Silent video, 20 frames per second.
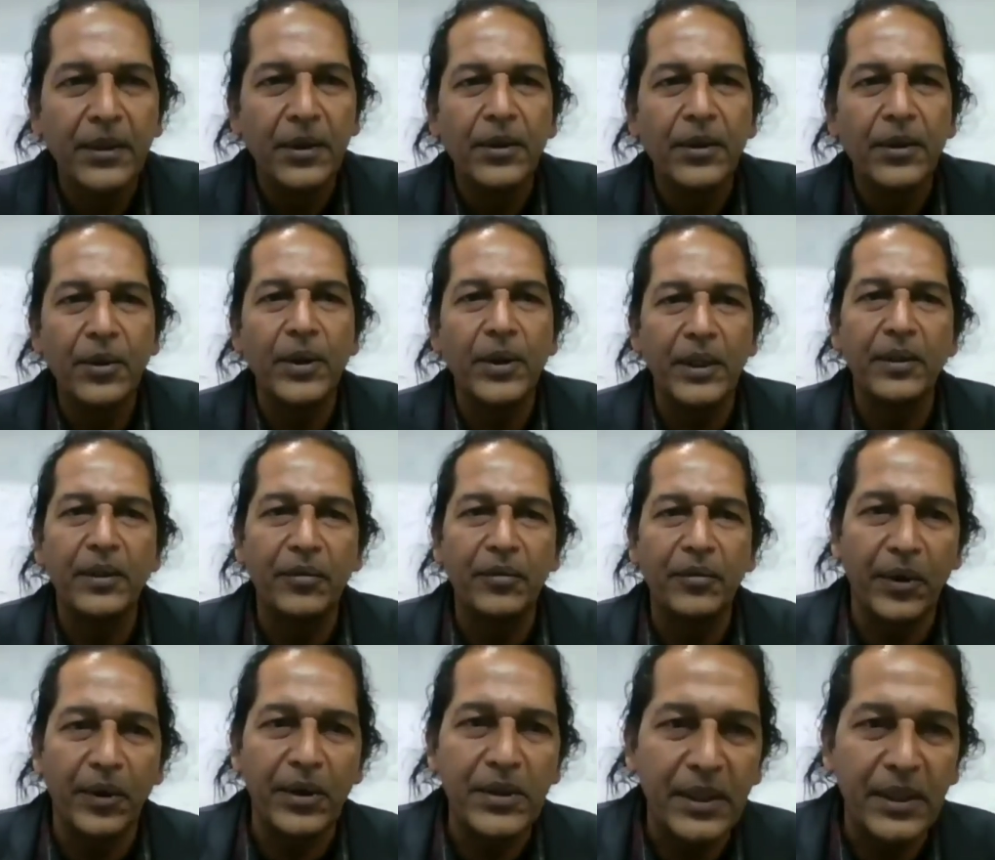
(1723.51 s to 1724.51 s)
You need the
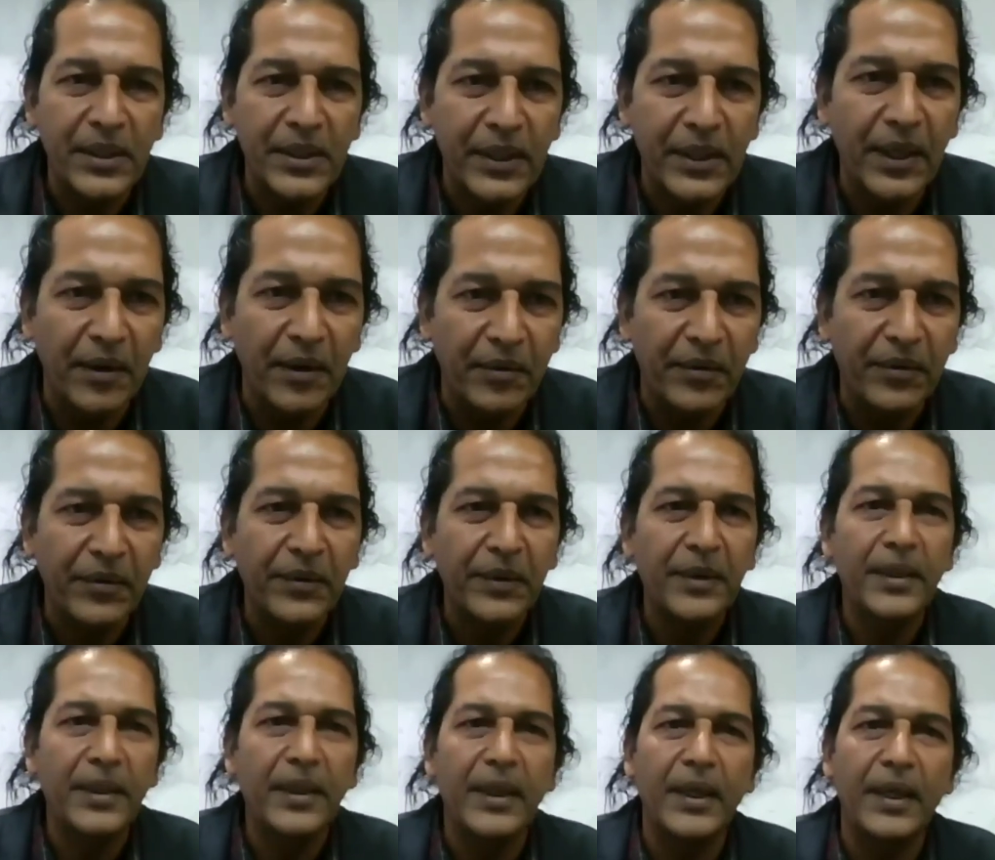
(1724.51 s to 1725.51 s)
forest itself
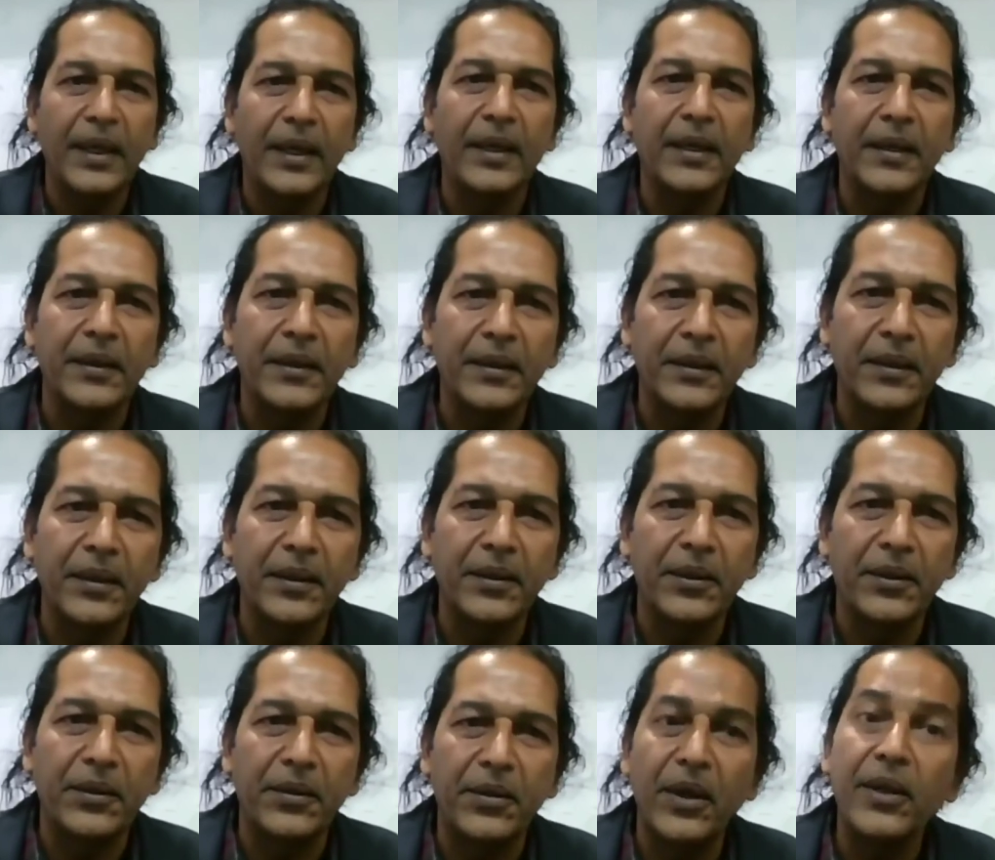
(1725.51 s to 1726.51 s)
and
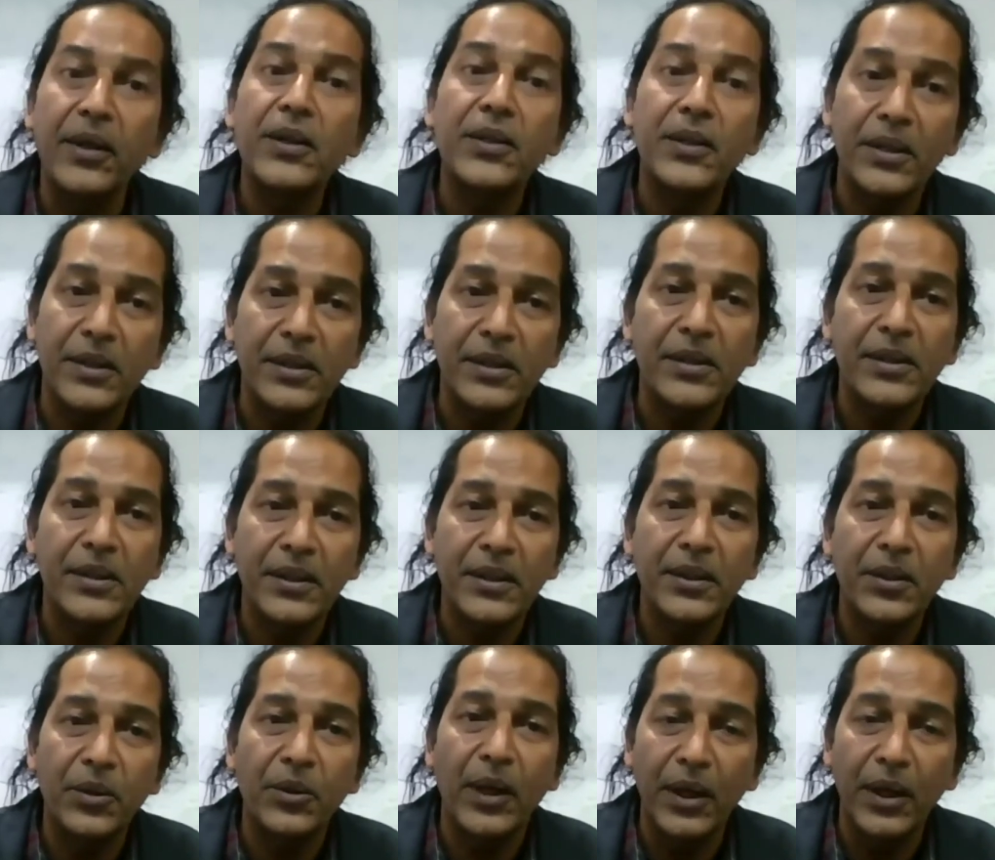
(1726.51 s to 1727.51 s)
traditions
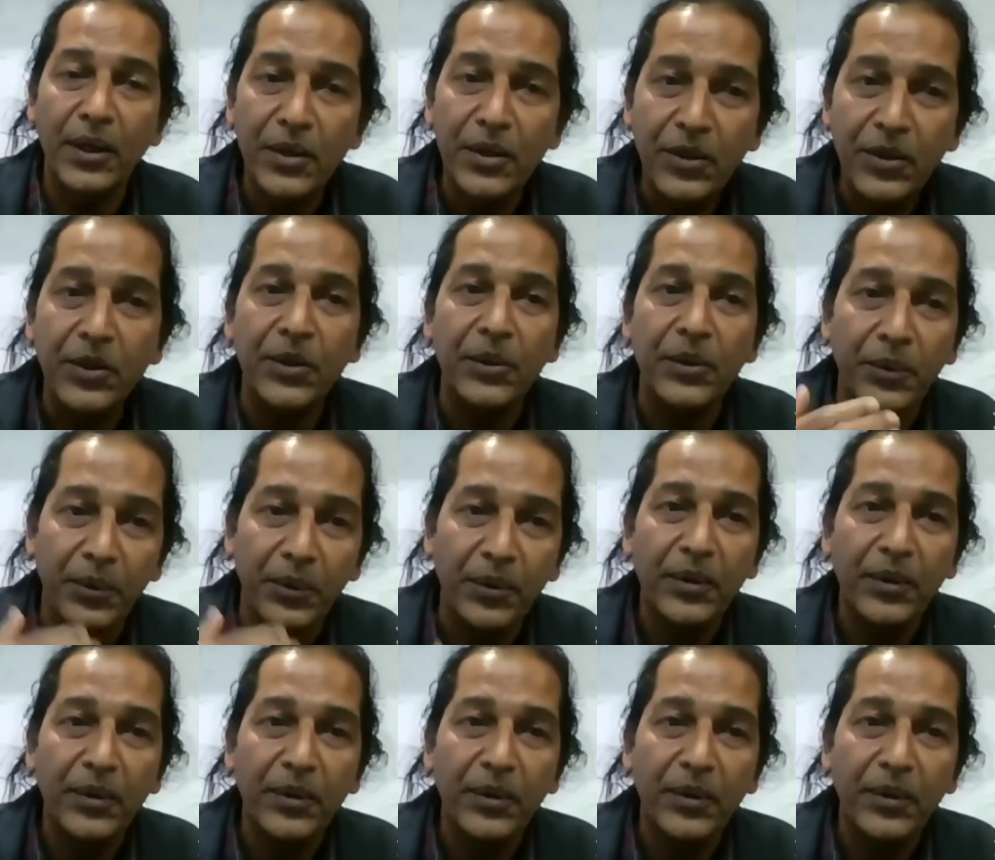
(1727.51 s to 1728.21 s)
to continue.